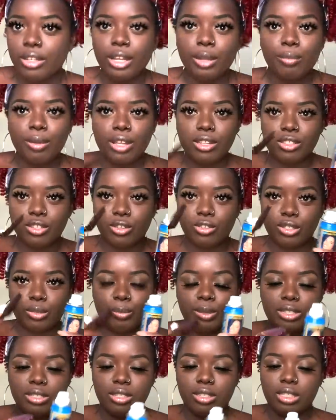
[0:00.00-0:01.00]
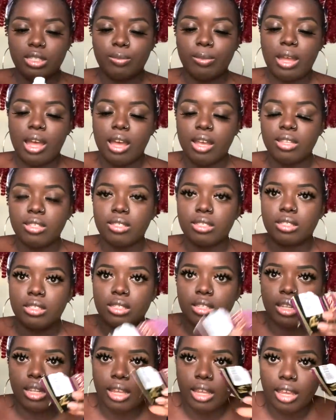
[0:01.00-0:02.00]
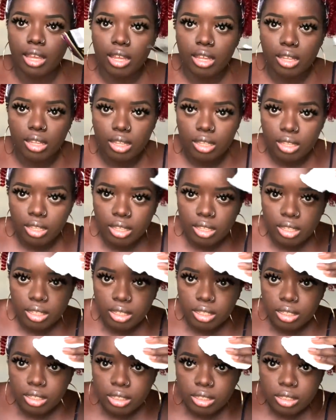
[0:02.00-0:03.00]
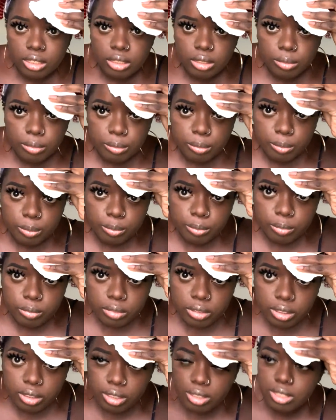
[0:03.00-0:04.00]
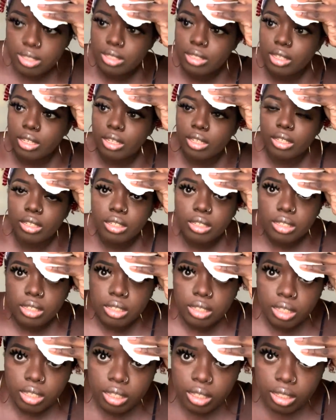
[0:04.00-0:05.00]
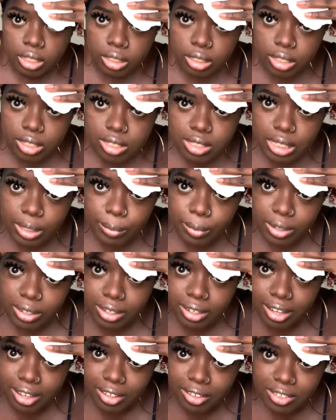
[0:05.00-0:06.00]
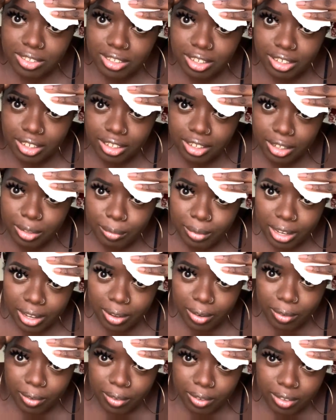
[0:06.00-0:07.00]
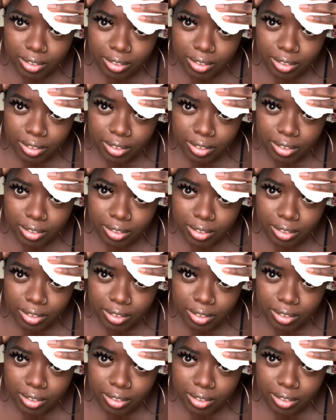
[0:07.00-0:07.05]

about to use a piece of this box to like, let's see. Let's see what color is gonna come out.